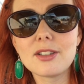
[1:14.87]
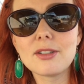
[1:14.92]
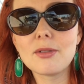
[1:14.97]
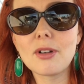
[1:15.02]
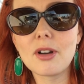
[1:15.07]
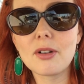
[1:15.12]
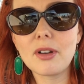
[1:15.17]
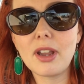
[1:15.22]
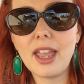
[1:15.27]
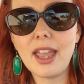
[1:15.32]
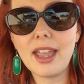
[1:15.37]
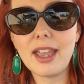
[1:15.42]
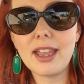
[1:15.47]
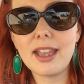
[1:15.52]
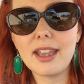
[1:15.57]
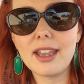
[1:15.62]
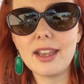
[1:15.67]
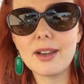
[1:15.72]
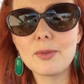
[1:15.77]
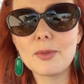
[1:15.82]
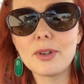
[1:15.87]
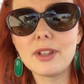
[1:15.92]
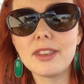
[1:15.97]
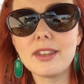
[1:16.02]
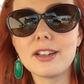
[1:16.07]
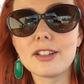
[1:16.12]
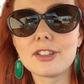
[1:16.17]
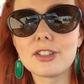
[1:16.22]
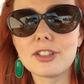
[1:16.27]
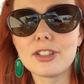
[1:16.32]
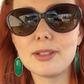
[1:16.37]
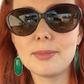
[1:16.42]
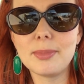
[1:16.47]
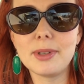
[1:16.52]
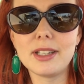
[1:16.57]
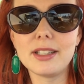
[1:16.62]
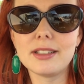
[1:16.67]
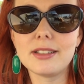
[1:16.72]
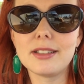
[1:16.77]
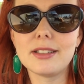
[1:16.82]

do okay when they're shipping